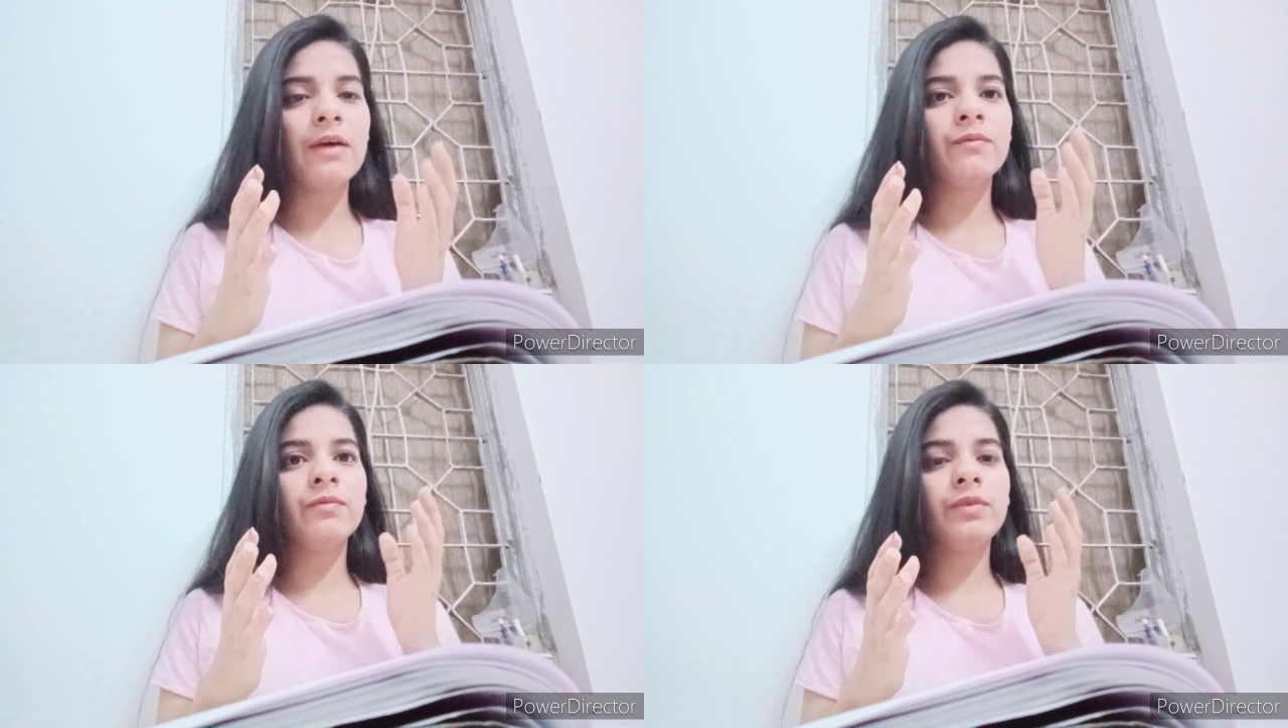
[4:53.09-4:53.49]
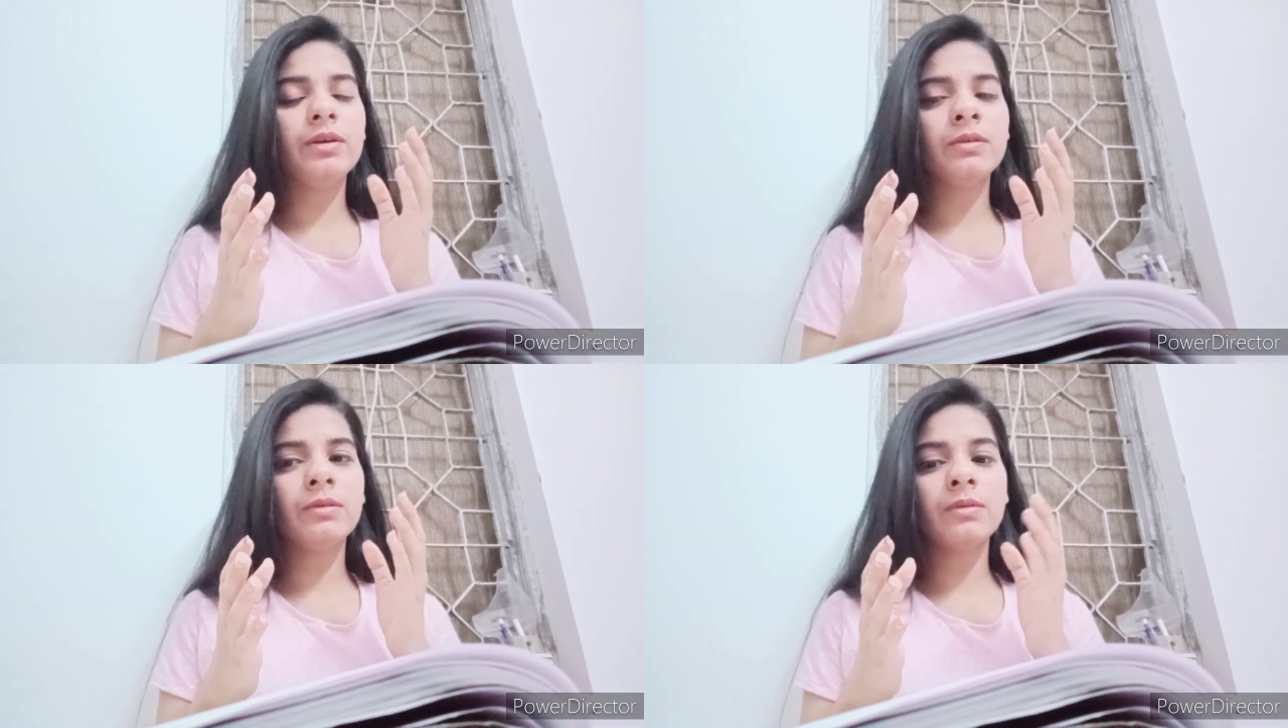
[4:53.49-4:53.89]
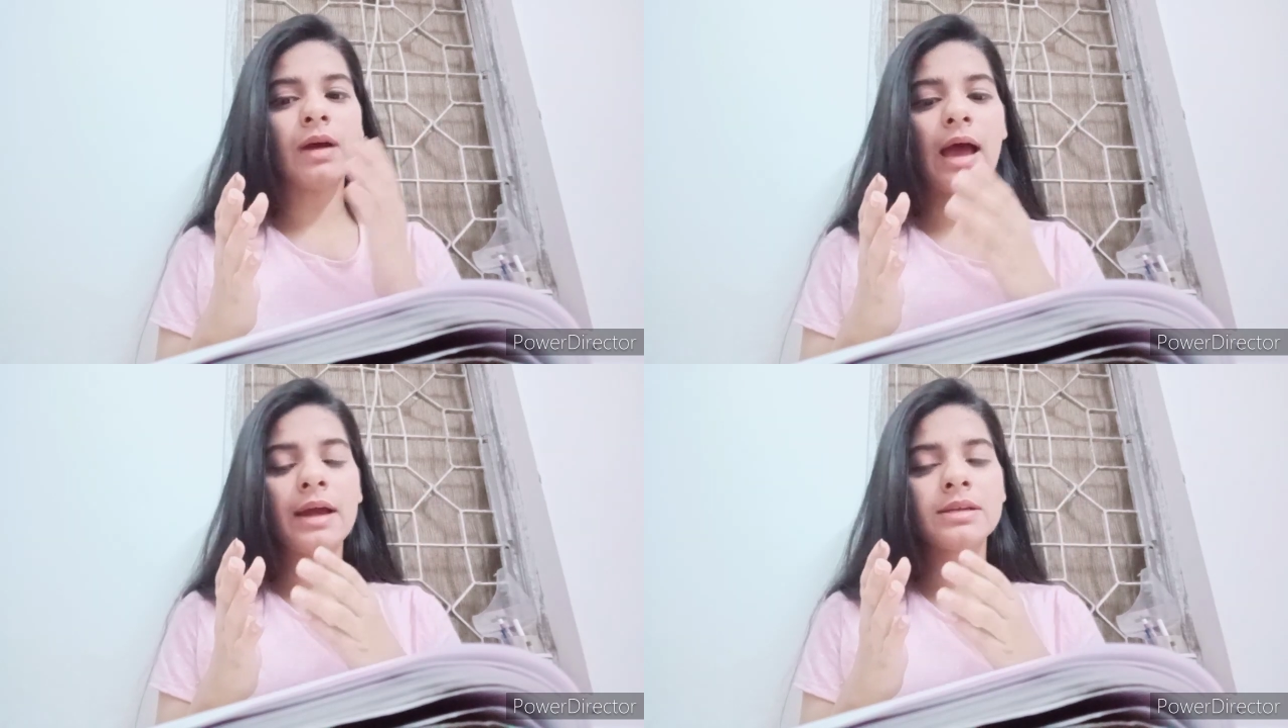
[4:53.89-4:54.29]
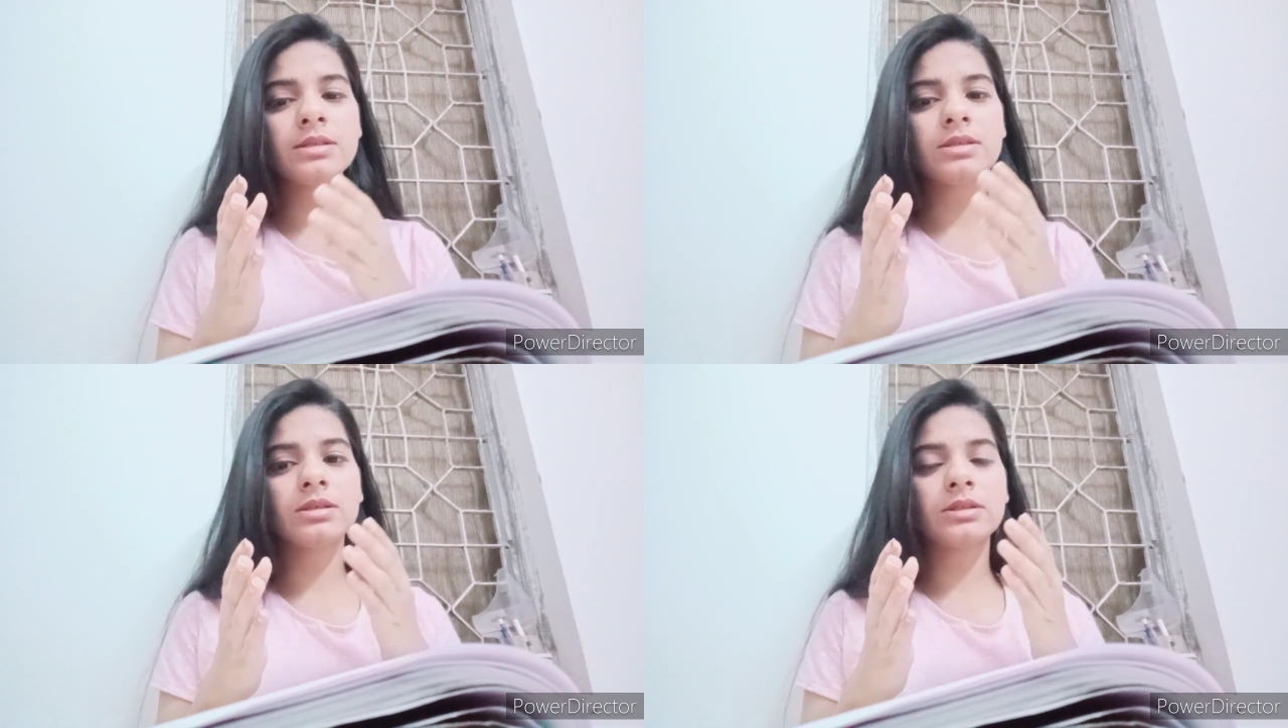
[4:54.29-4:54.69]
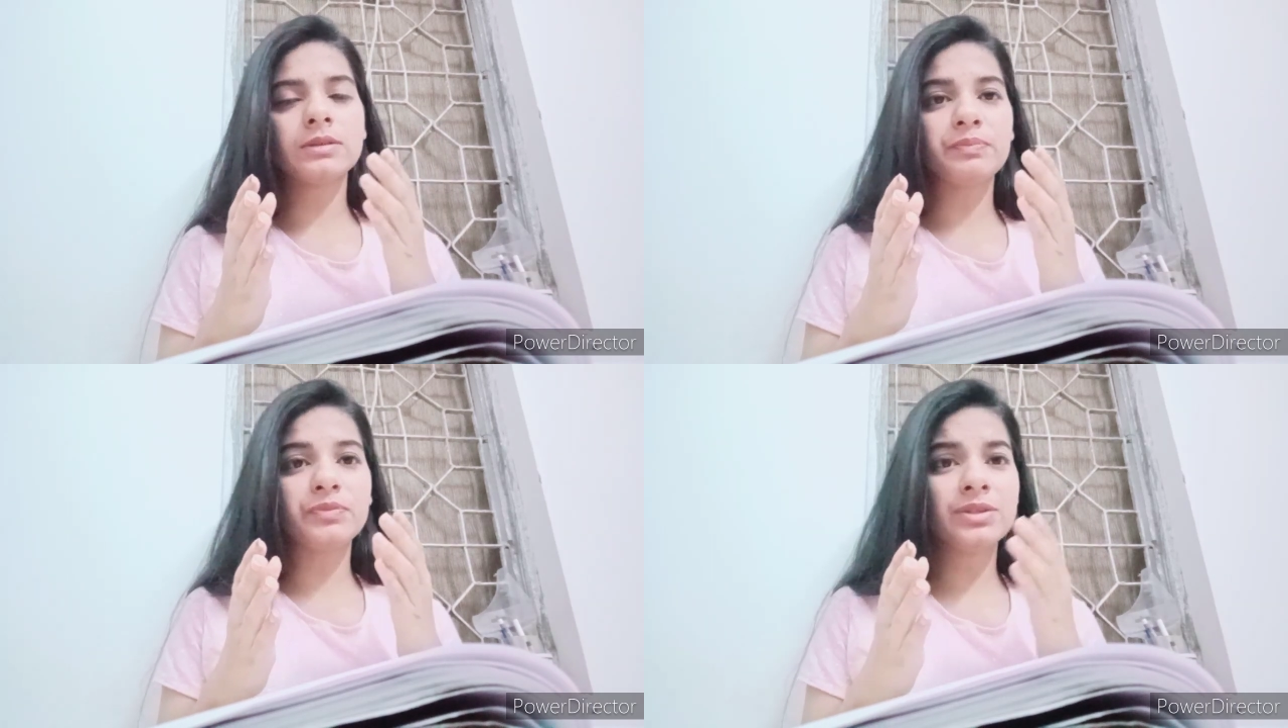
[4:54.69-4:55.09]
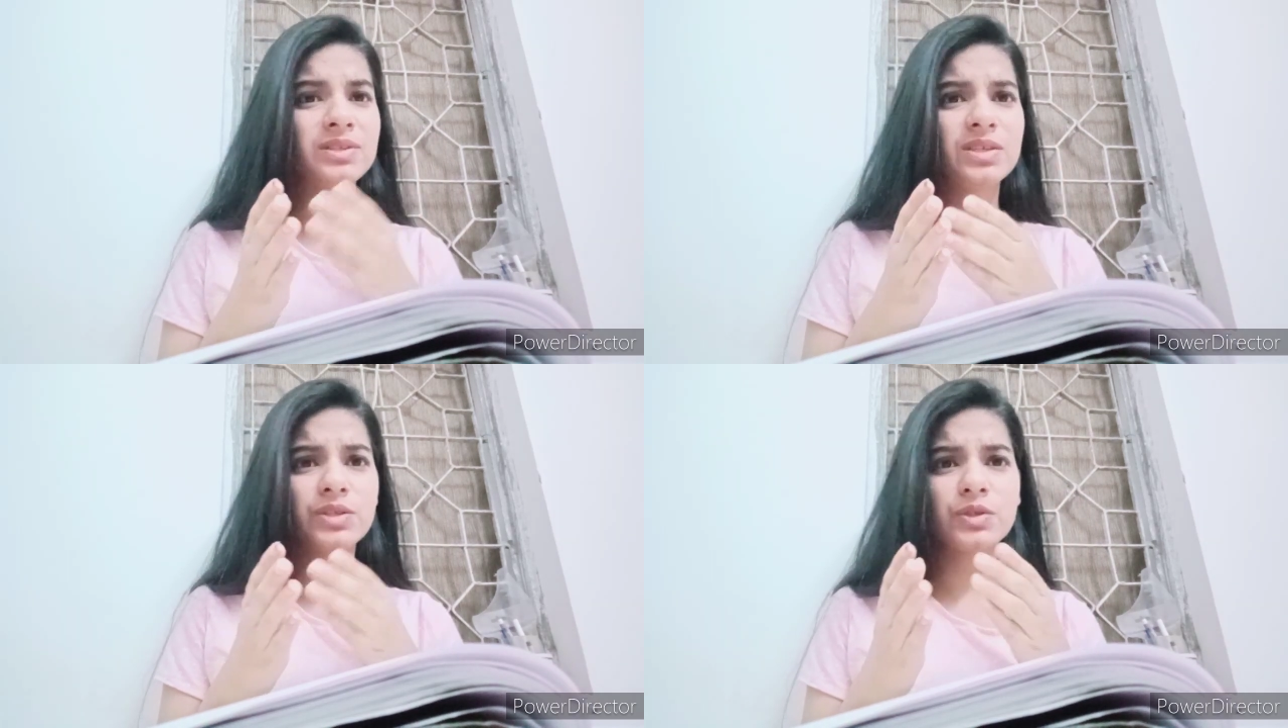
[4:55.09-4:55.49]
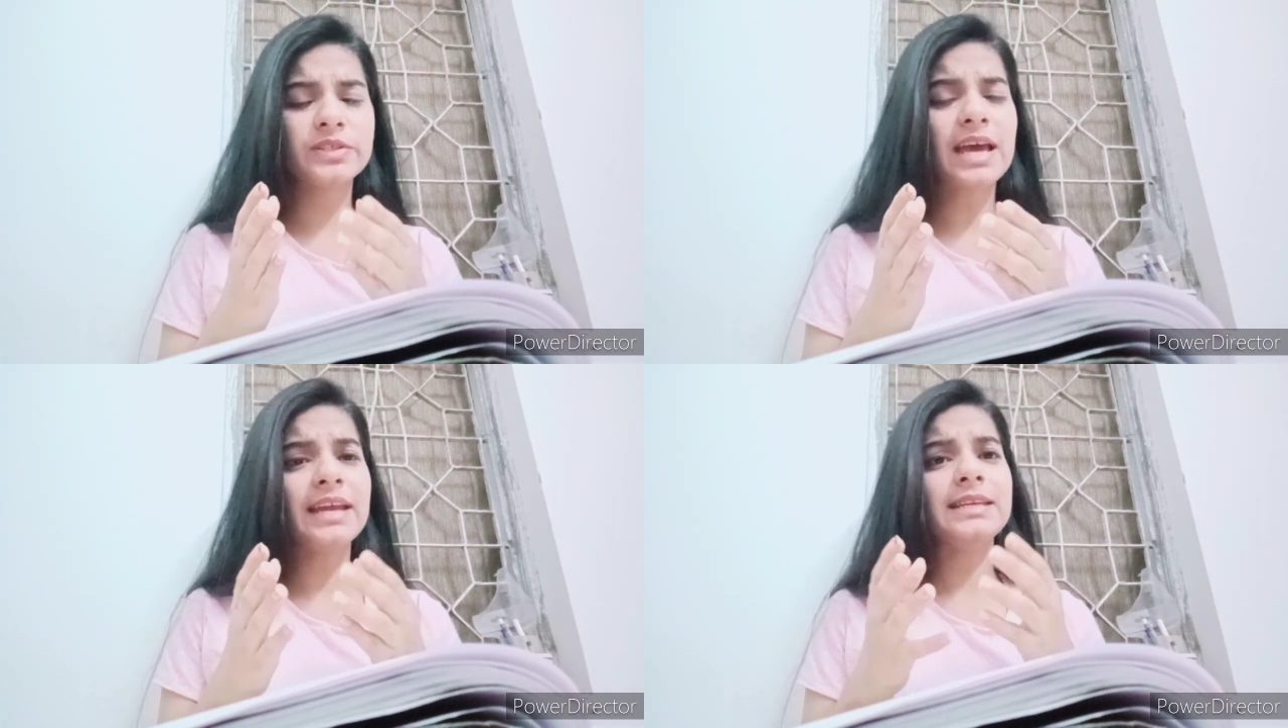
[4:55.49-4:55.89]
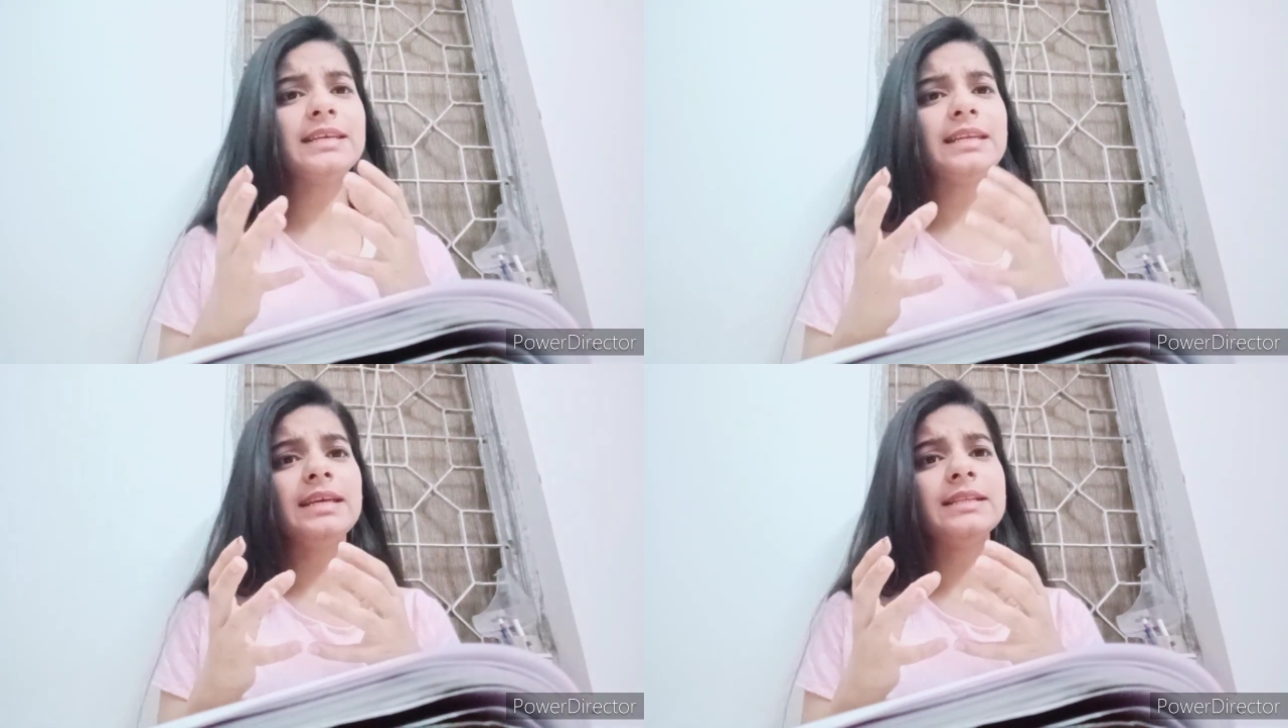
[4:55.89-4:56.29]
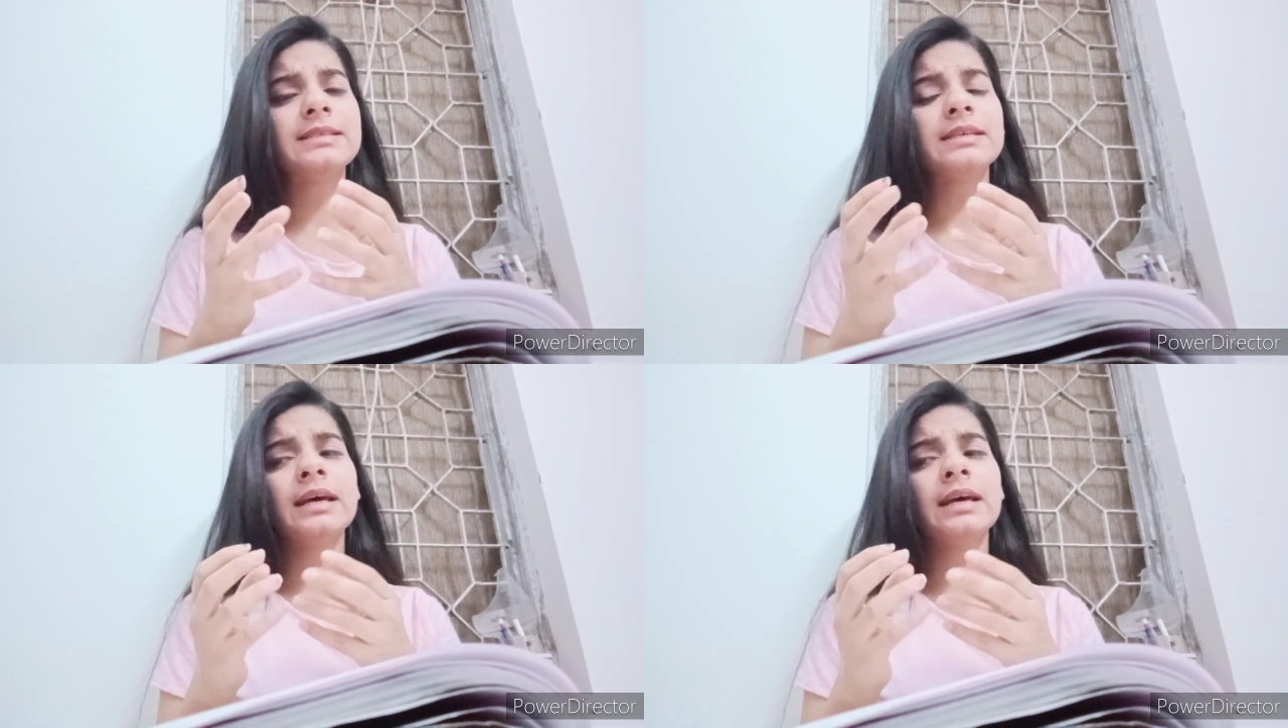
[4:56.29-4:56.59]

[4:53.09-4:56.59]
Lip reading: The society needs